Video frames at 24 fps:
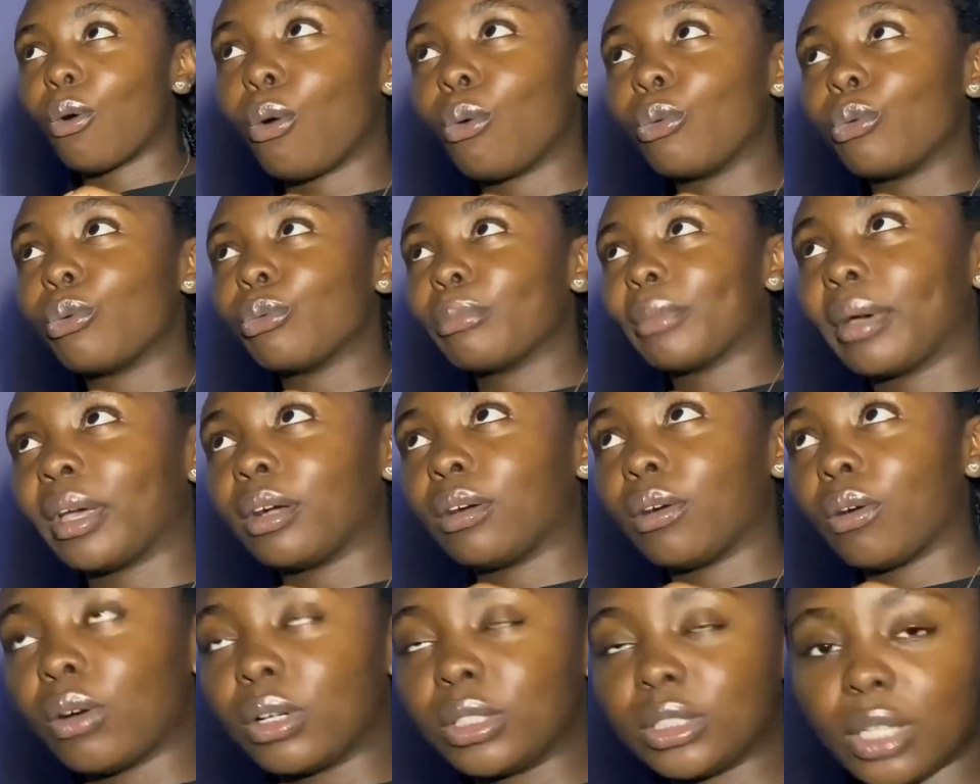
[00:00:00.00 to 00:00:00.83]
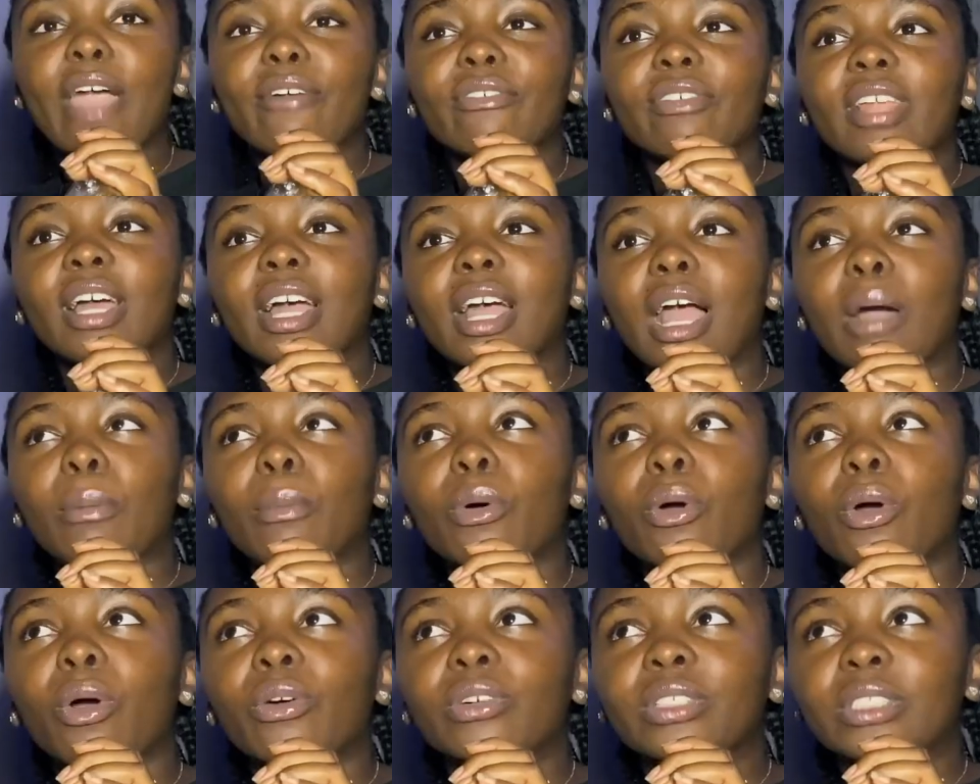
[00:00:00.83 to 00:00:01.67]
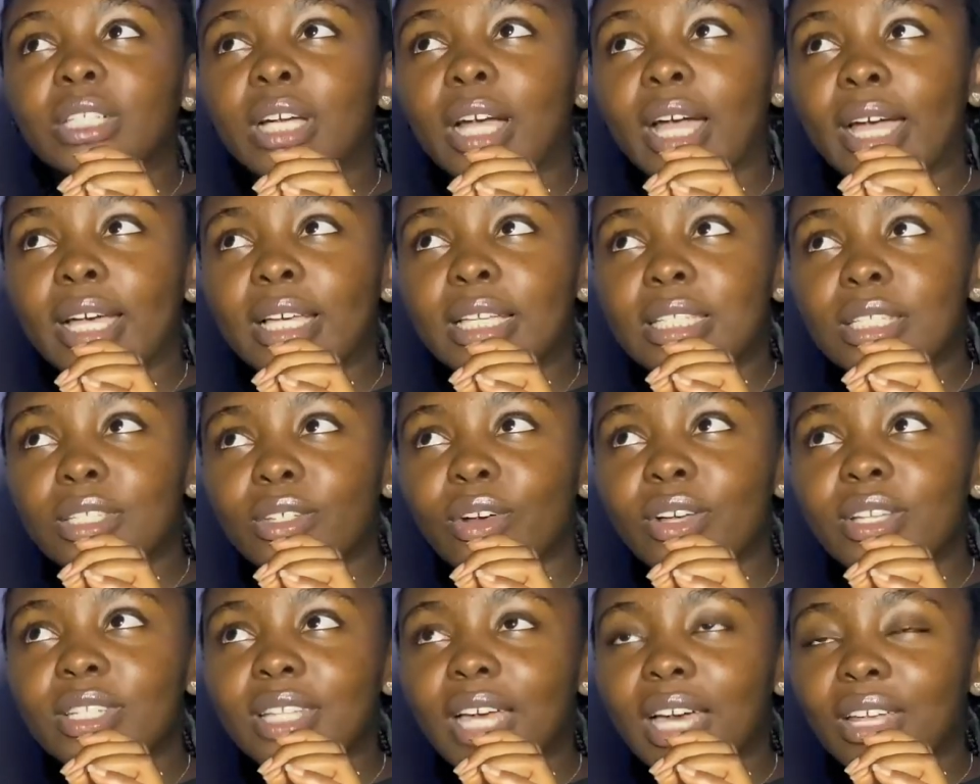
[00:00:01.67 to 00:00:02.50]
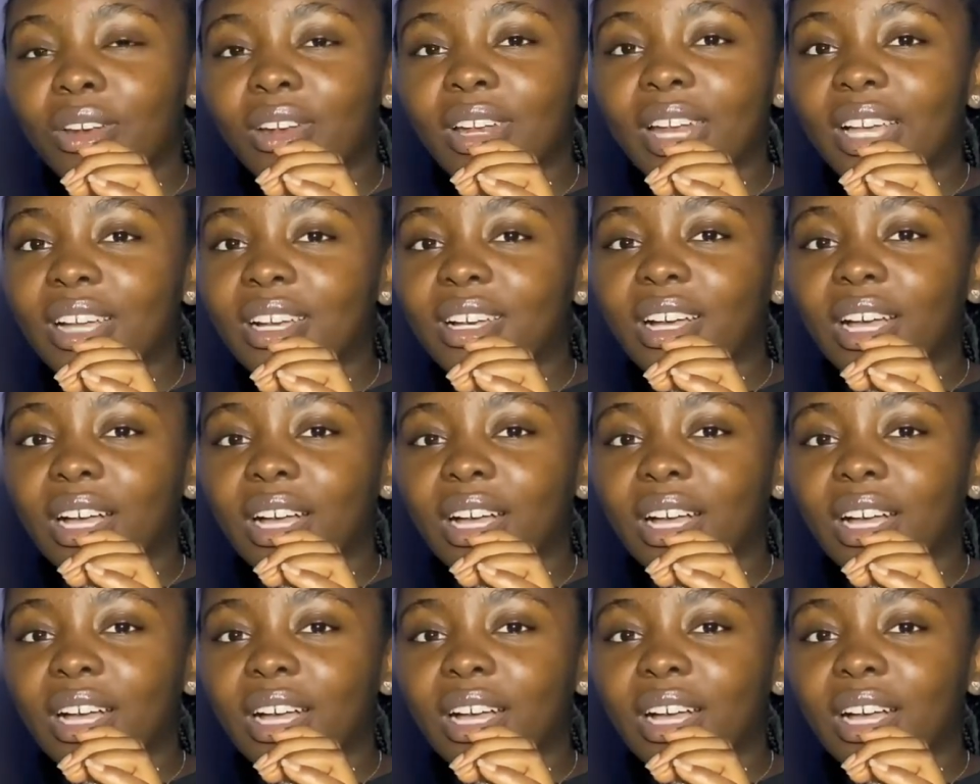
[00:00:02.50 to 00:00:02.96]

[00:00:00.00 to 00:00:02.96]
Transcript: Oh my god. I feel like among all the guys, because I don't like